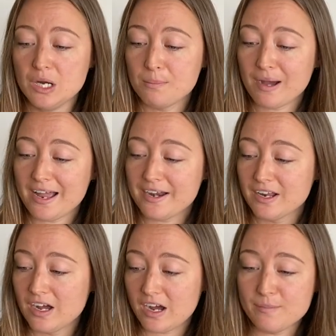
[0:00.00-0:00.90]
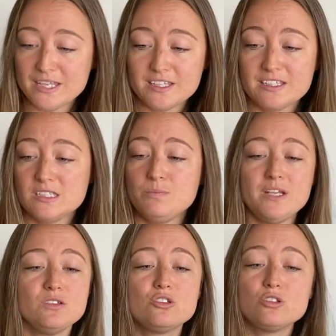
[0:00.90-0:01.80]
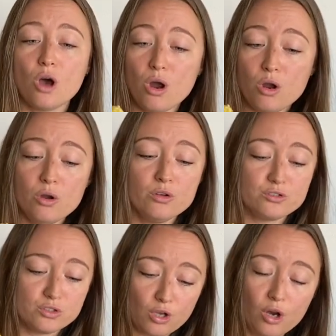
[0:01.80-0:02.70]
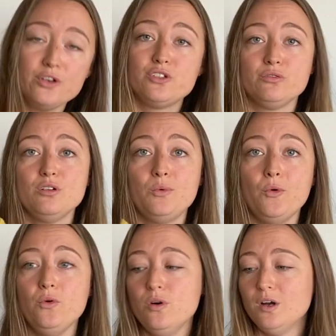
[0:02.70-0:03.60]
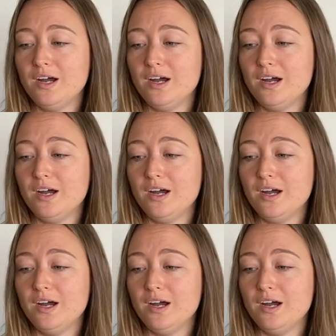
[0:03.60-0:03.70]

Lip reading: But I mean, this has been so, so durable,